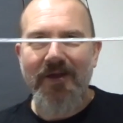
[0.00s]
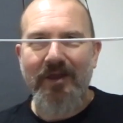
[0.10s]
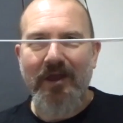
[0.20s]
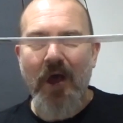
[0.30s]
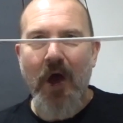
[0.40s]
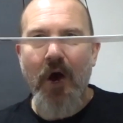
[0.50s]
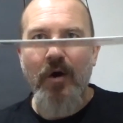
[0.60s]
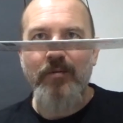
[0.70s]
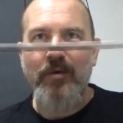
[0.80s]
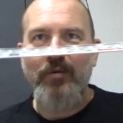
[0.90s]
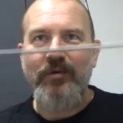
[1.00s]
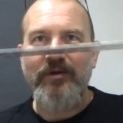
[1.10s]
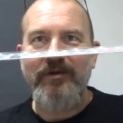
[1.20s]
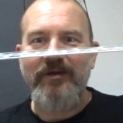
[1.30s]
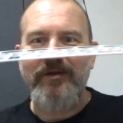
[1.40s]
the cardboard.
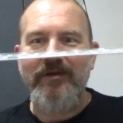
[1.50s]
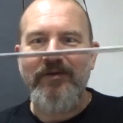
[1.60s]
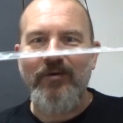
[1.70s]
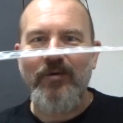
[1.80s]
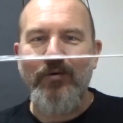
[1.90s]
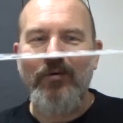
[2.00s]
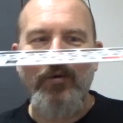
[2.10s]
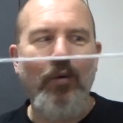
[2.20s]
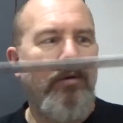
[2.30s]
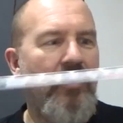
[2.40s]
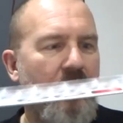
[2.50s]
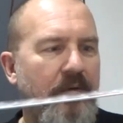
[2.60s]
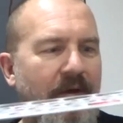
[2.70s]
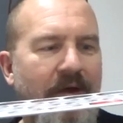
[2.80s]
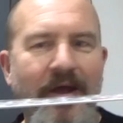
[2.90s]
Oh.
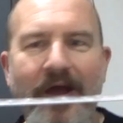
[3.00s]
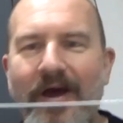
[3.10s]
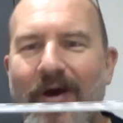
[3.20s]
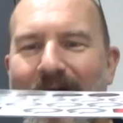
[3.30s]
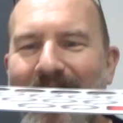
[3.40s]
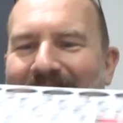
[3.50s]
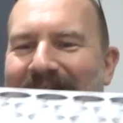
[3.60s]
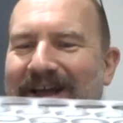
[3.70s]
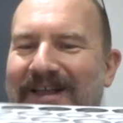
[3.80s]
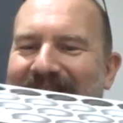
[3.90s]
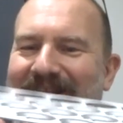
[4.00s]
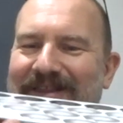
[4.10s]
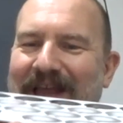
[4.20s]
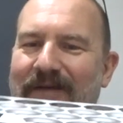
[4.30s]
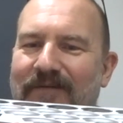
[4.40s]
The
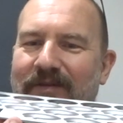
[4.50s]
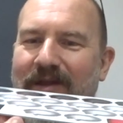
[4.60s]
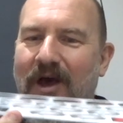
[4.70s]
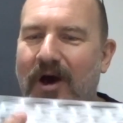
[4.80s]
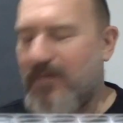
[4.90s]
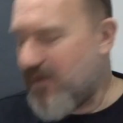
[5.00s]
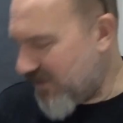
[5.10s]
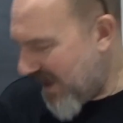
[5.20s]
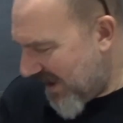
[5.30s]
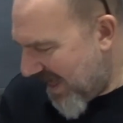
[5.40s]
depth of the cardboard. Now